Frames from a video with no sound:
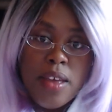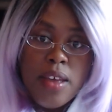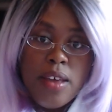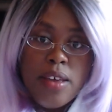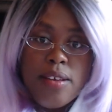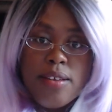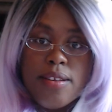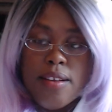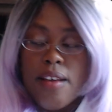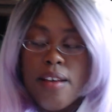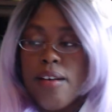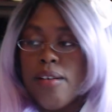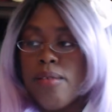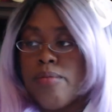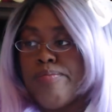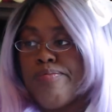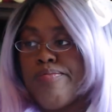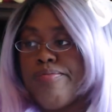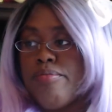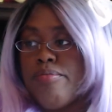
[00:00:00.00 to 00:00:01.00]
So,
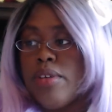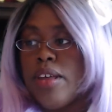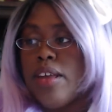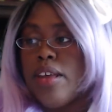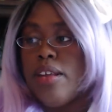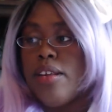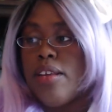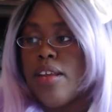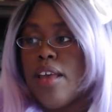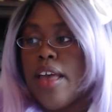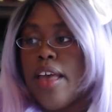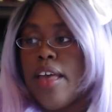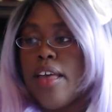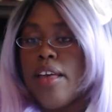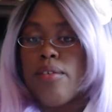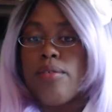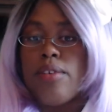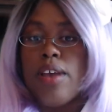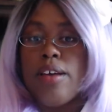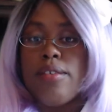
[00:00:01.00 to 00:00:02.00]
but, I
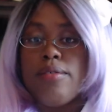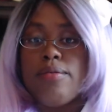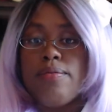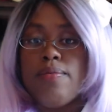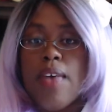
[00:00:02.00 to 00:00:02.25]
don't know.